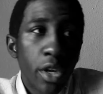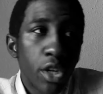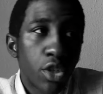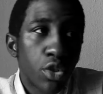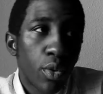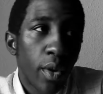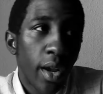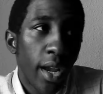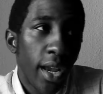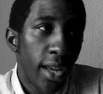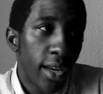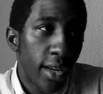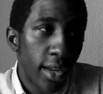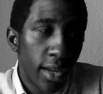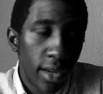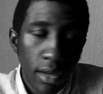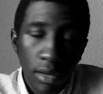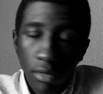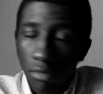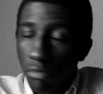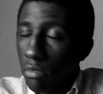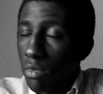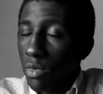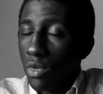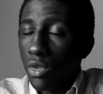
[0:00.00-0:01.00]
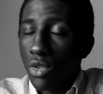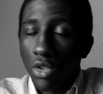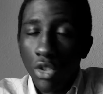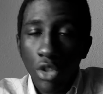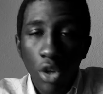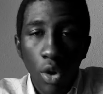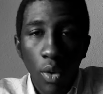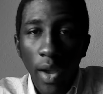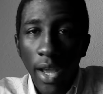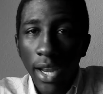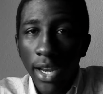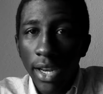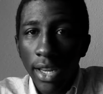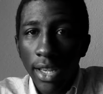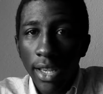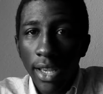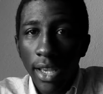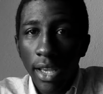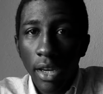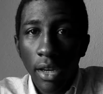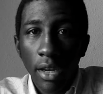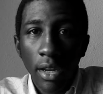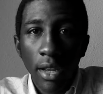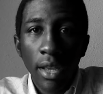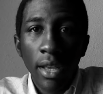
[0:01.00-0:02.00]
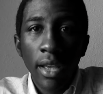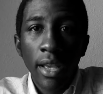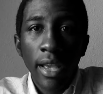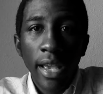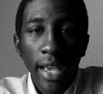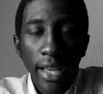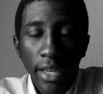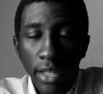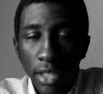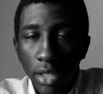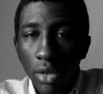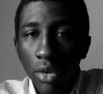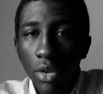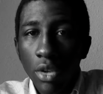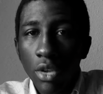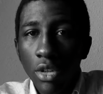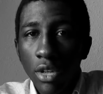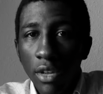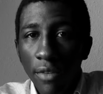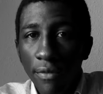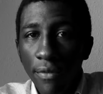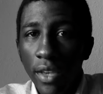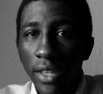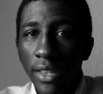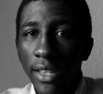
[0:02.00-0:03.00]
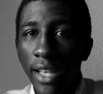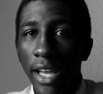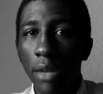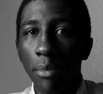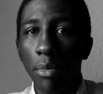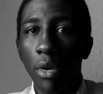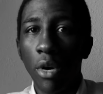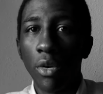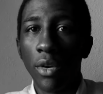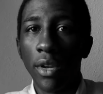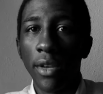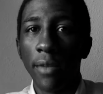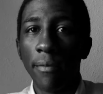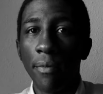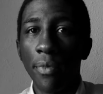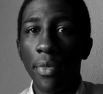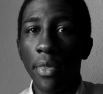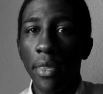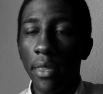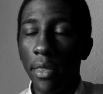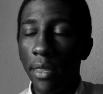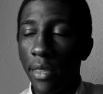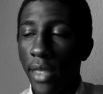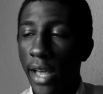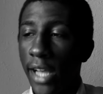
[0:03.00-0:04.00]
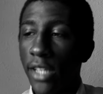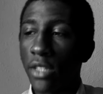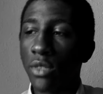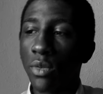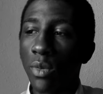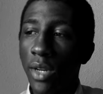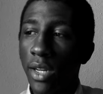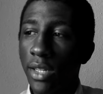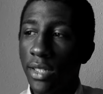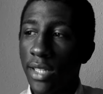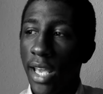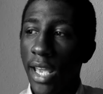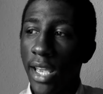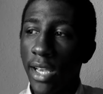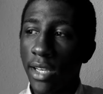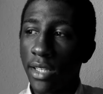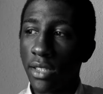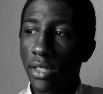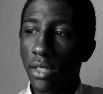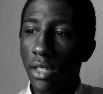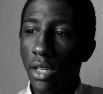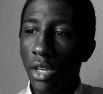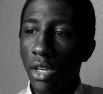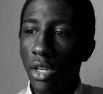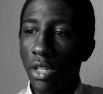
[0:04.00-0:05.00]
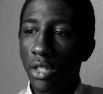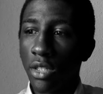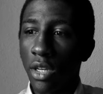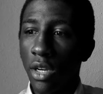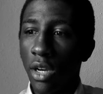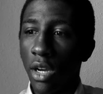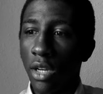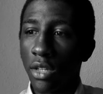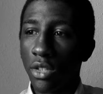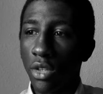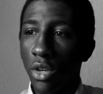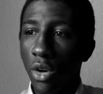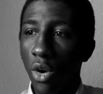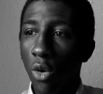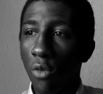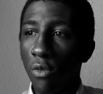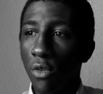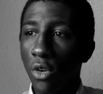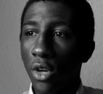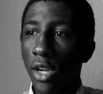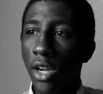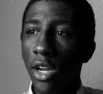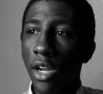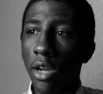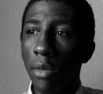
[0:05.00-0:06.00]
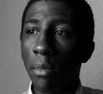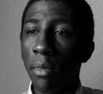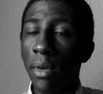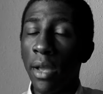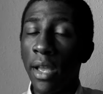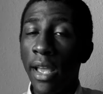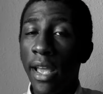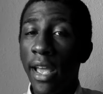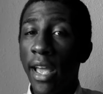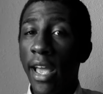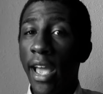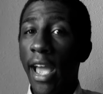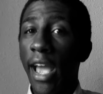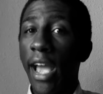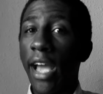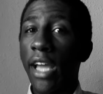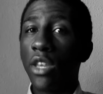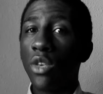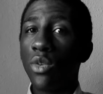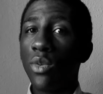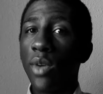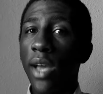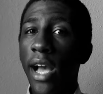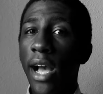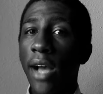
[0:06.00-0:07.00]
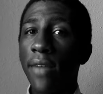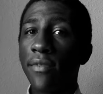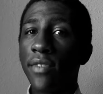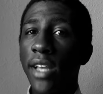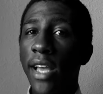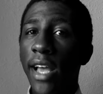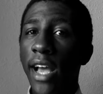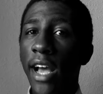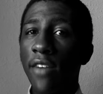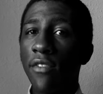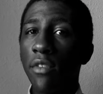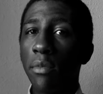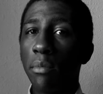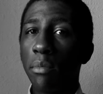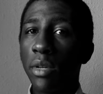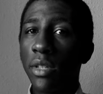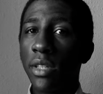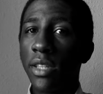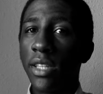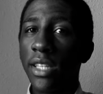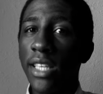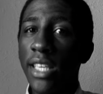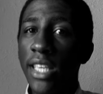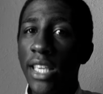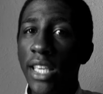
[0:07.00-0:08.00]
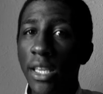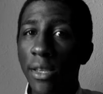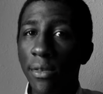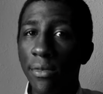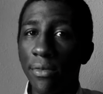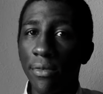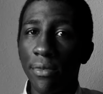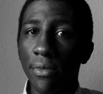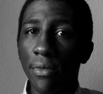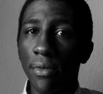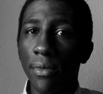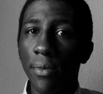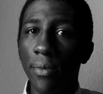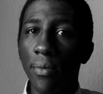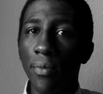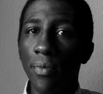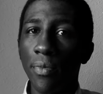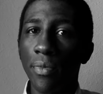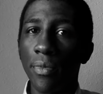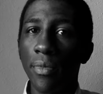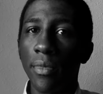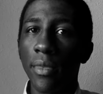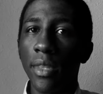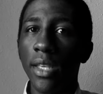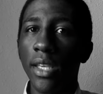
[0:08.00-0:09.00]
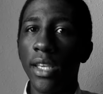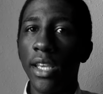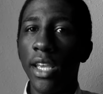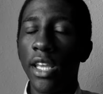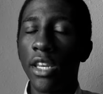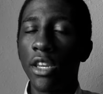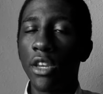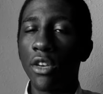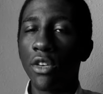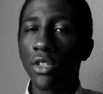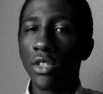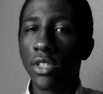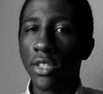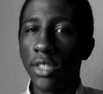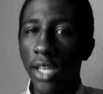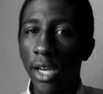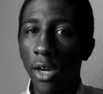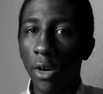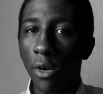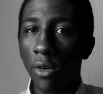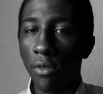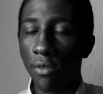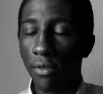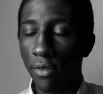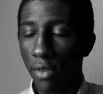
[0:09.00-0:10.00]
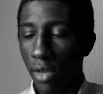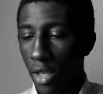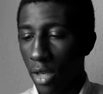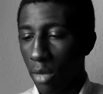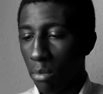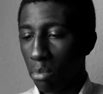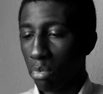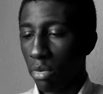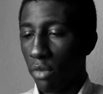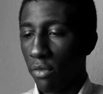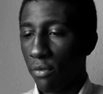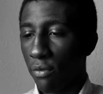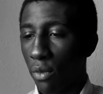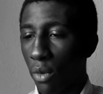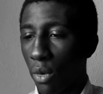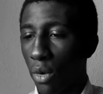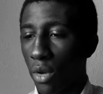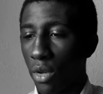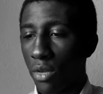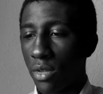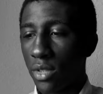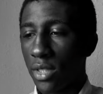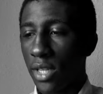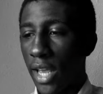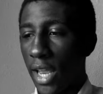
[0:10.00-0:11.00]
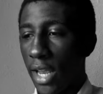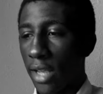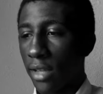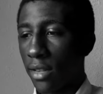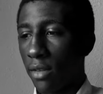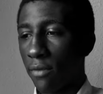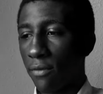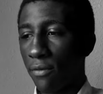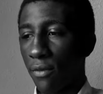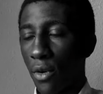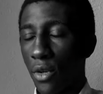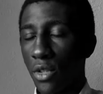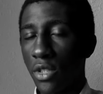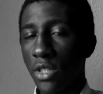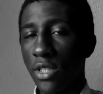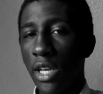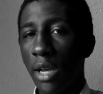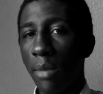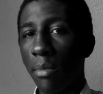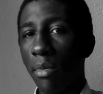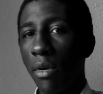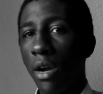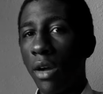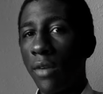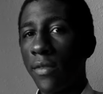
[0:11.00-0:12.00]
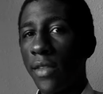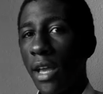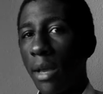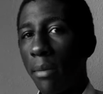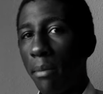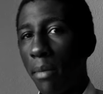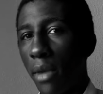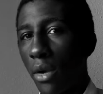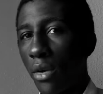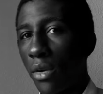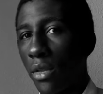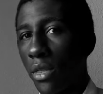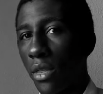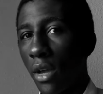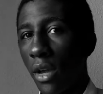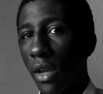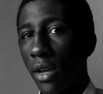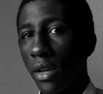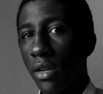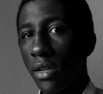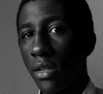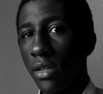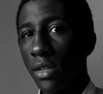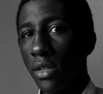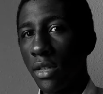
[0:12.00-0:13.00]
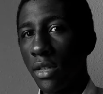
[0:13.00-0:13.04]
retrain, go at it again until you defeat that opponent. That's what it takes to overcome. And you have to have a belief in yourself before you take the first step on that marathon,